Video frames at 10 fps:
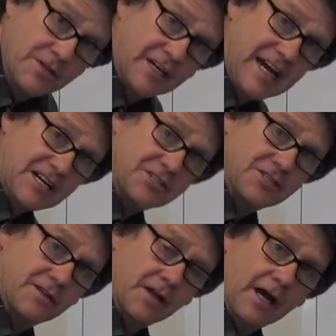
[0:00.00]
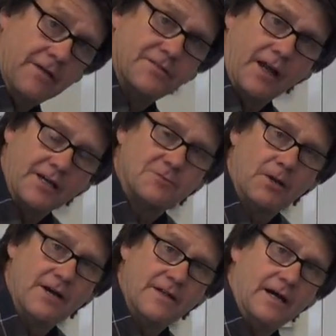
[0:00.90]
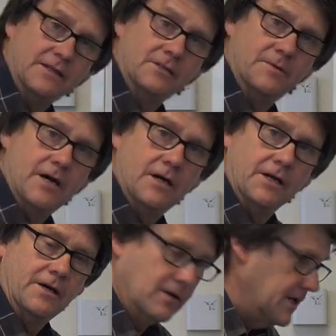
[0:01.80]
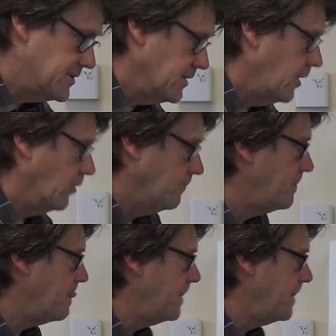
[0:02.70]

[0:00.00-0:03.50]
the gas is at the left. I'll explain that a little bit later on.